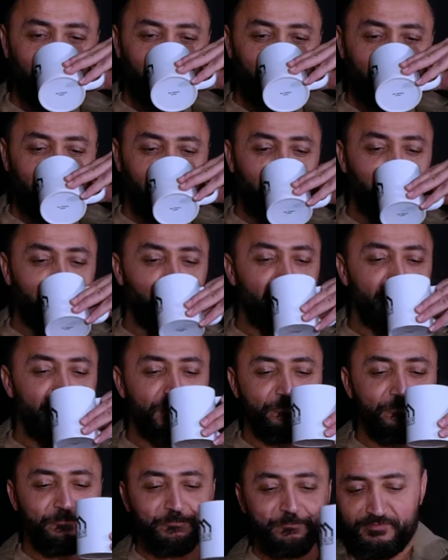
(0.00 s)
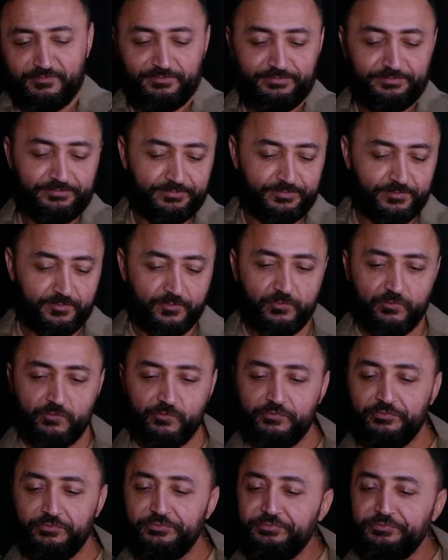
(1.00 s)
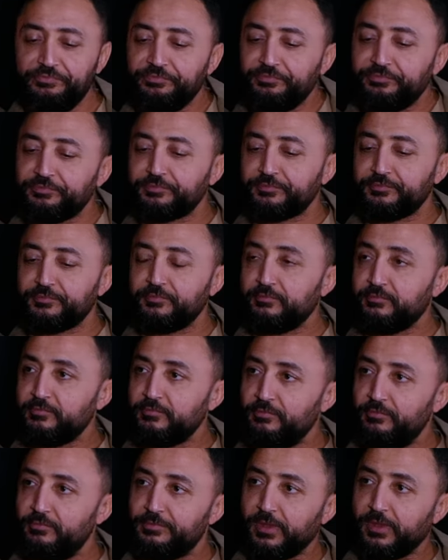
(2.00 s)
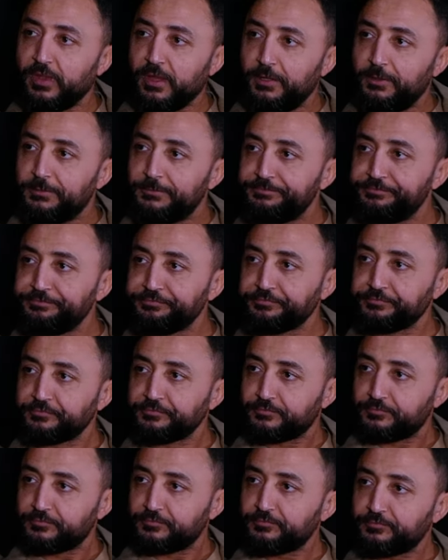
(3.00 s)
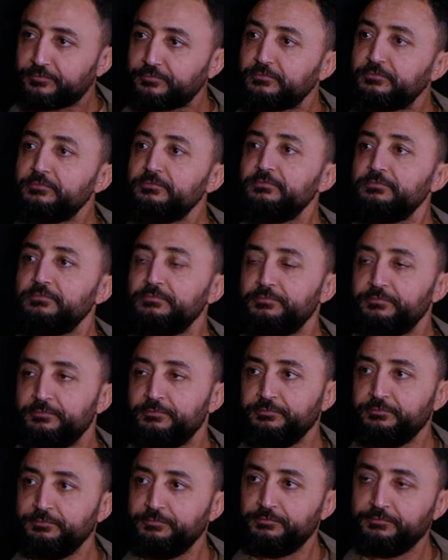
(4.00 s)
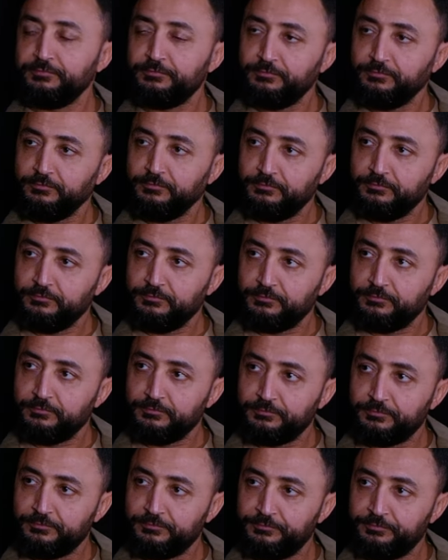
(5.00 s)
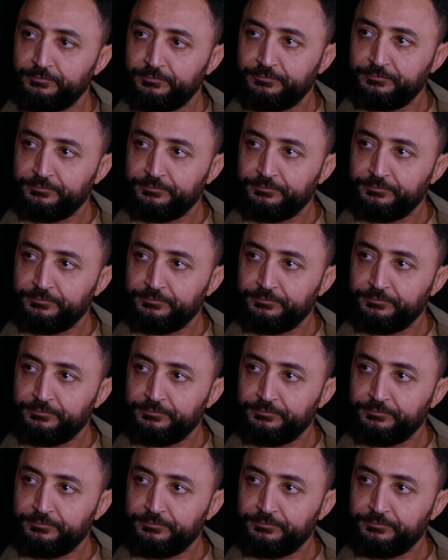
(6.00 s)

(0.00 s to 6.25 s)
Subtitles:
The person shown says nothing.